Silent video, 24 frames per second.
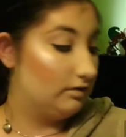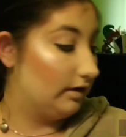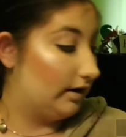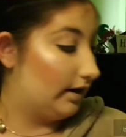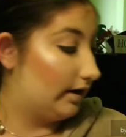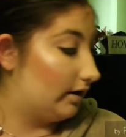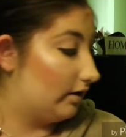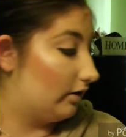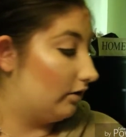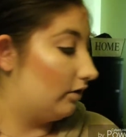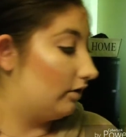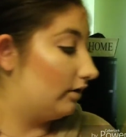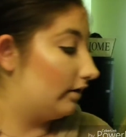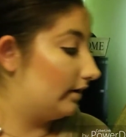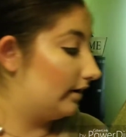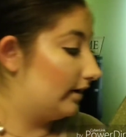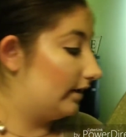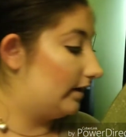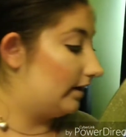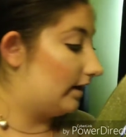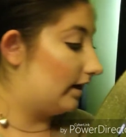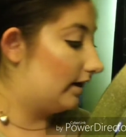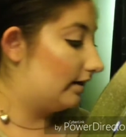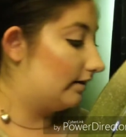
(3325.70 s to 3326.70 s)
And I
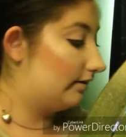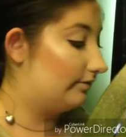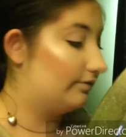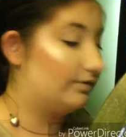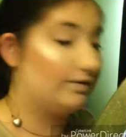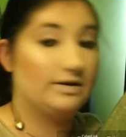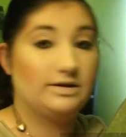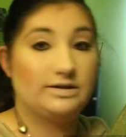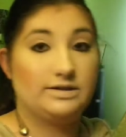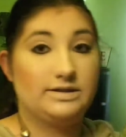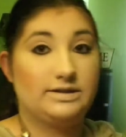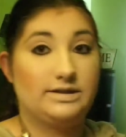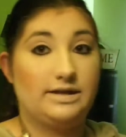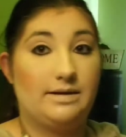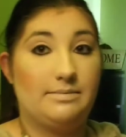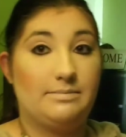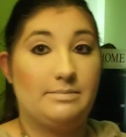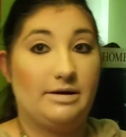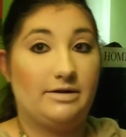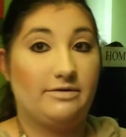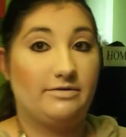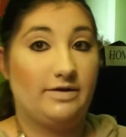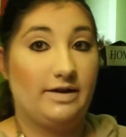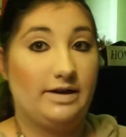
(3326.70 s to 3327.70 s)
already kind of set
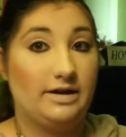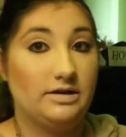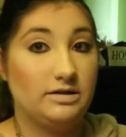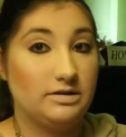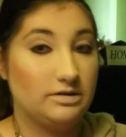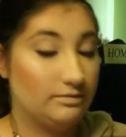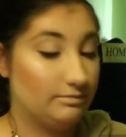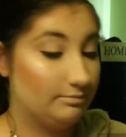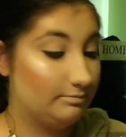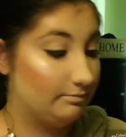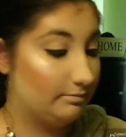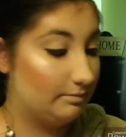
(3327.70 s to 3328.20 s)
my face,